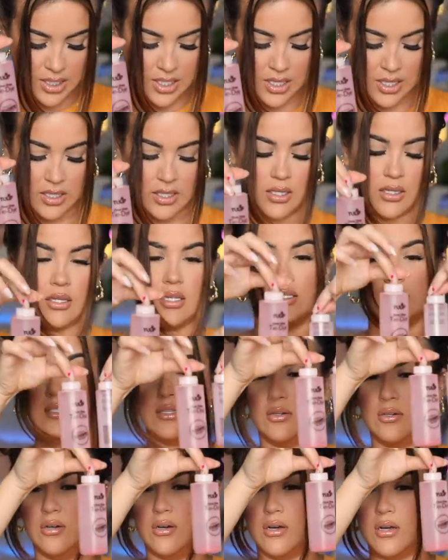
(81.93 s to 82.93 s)
in this
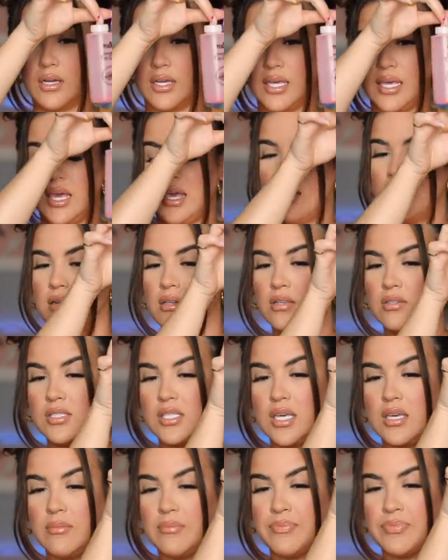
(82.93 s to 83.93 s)
little kit, you
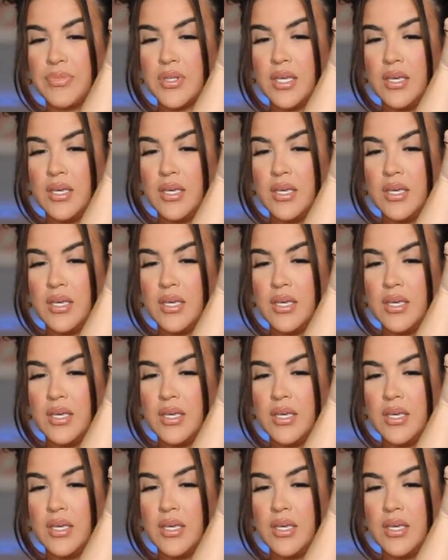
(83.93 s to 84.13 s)
see?